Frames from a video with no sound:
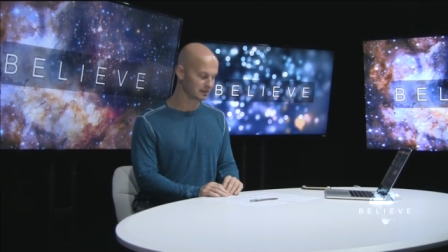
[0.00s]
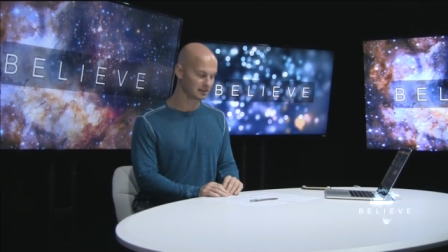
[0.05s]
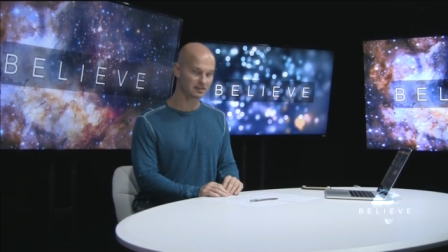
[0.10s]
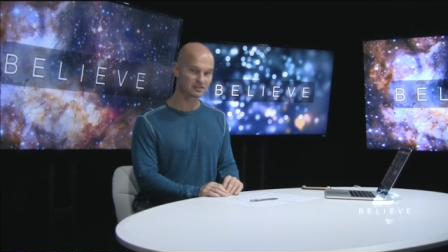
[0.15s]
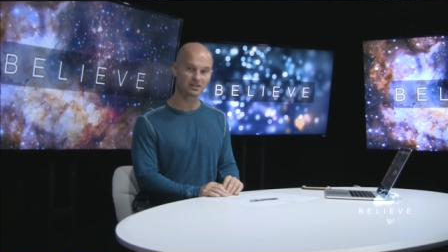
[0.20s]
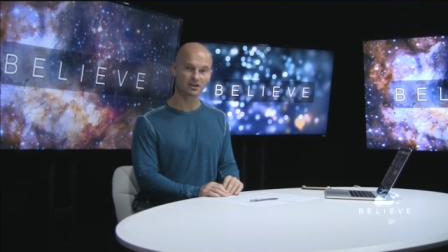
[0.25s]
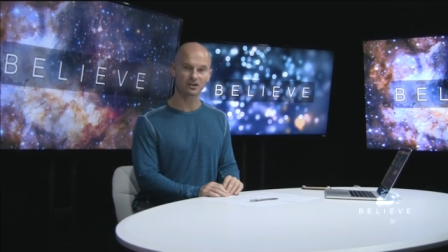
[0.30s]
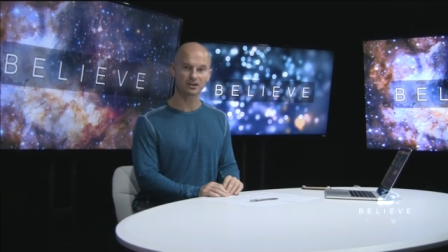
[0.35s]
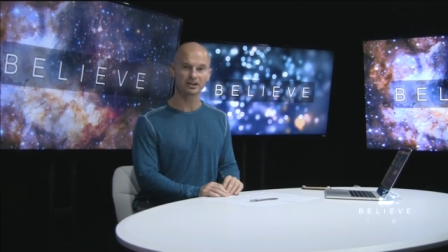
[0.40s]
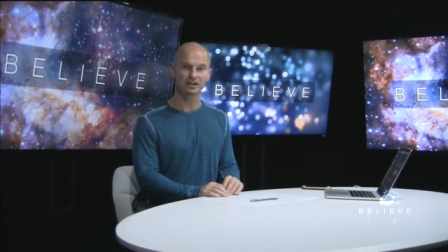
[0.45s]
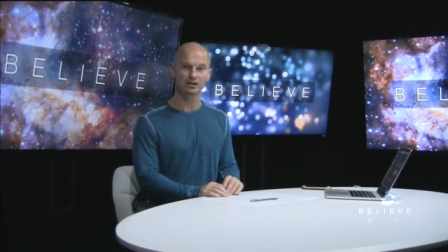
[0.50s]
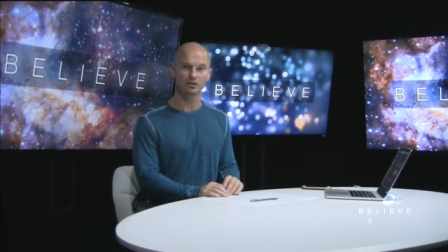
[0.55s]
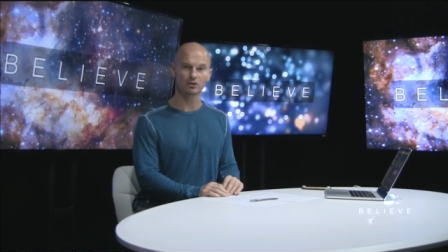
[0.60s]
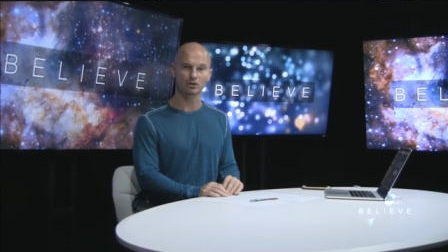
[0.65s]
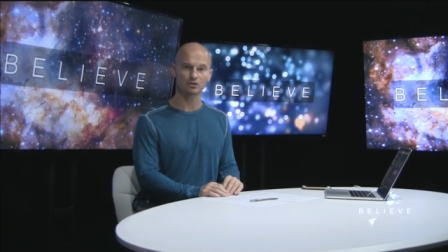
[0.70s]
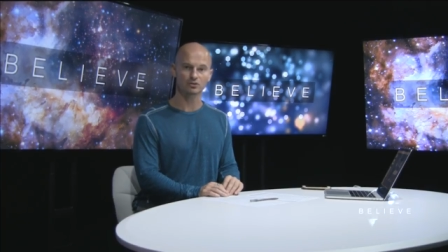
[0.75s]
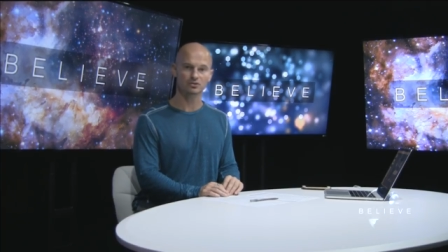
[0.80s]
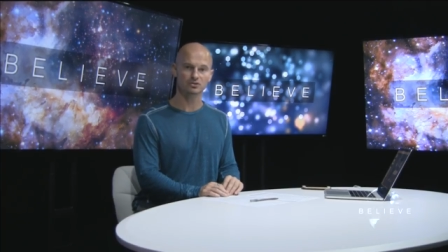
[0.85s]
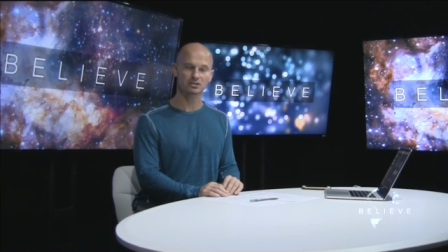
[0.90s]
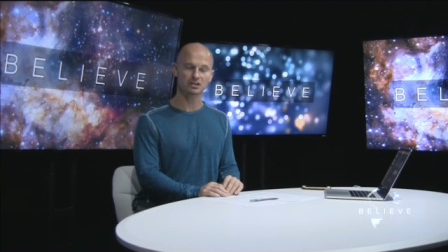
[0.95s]
these are
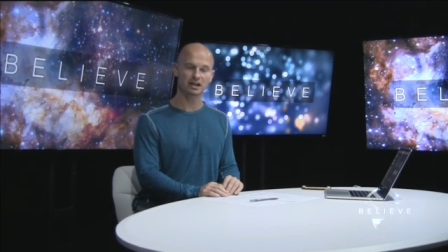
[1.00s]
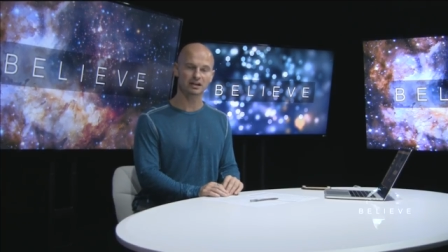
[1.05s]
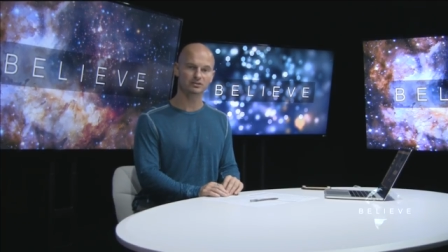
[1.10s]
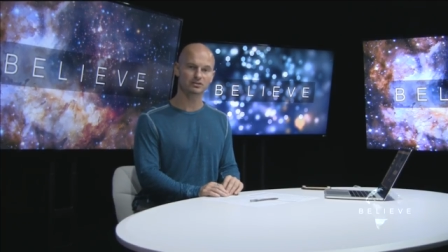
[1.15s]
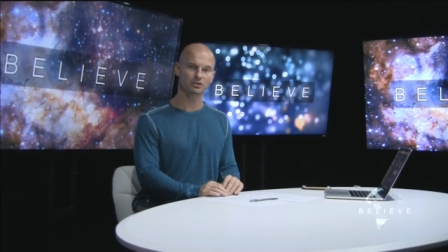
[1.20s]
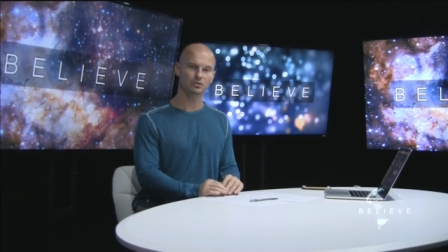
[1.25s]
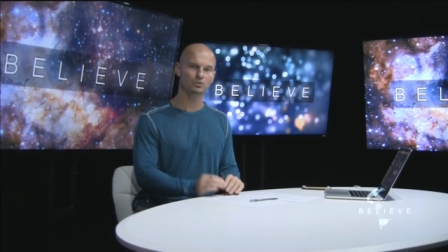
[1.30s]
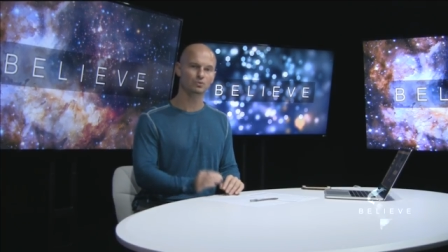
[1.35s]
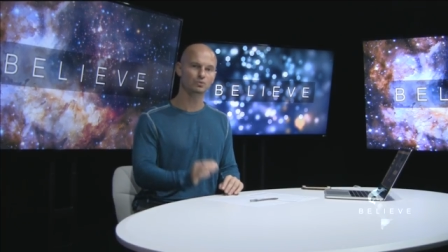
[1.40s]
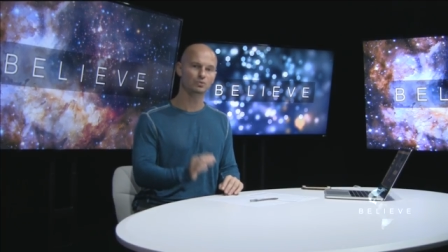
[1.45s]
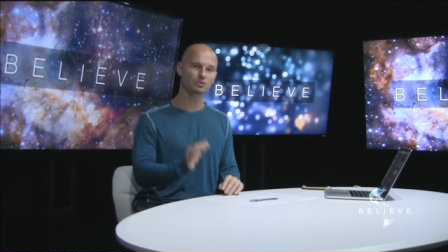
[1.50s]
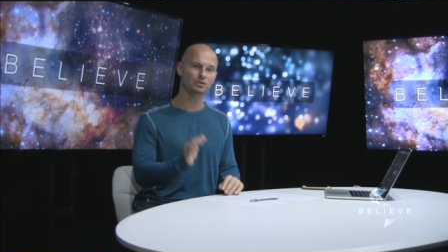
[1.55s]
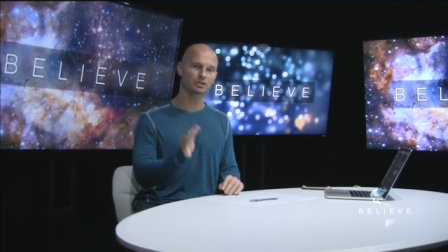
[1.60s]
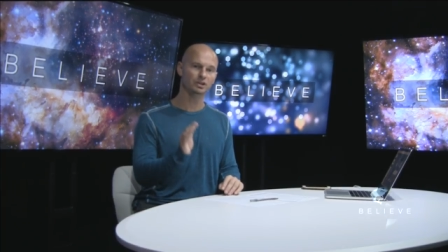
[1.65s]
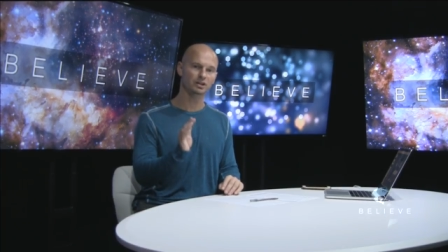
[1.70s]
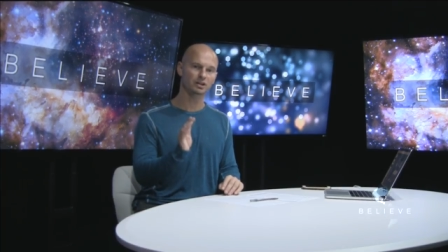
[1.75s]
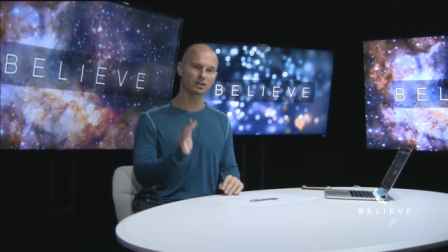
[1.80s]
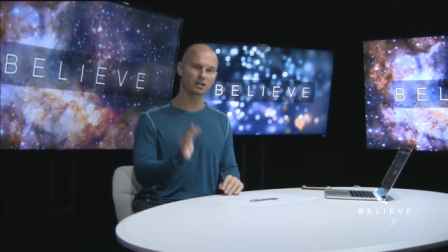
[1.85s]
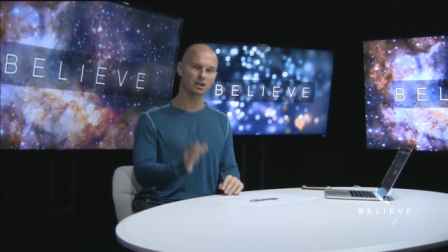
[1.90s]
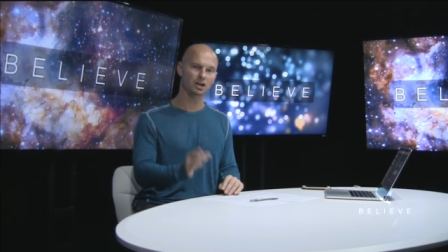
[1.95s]
heroes. Dr.
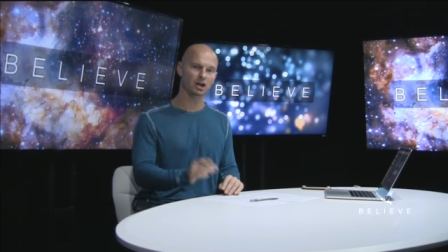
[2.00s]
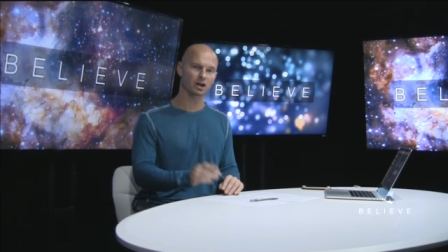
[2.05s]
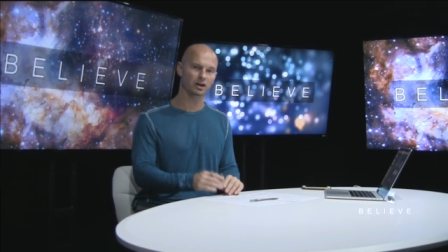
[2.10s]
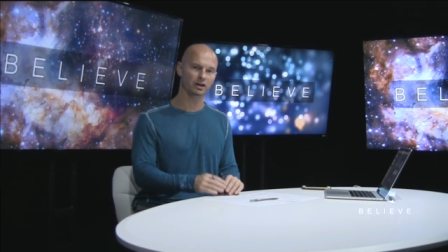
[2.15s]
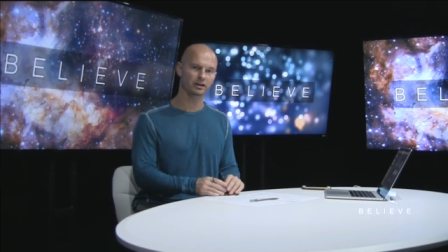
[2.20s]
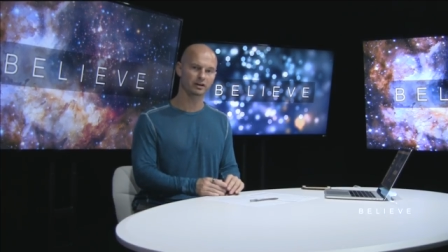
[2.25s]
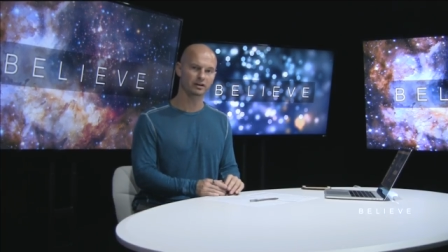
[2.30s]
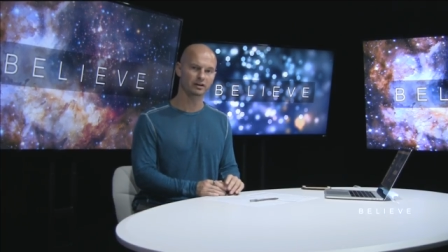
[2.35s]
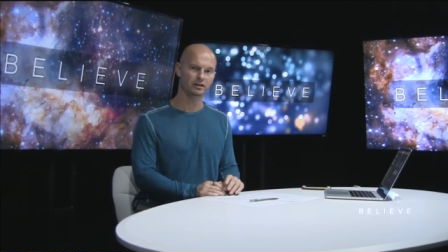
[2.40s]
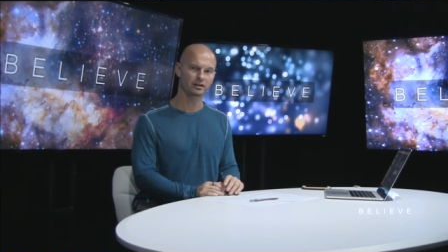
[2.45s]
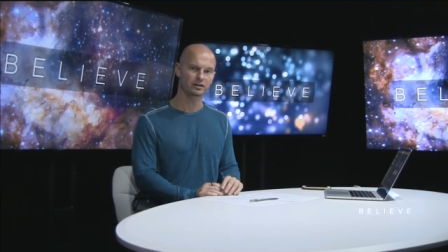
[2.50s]
Hulda Clark.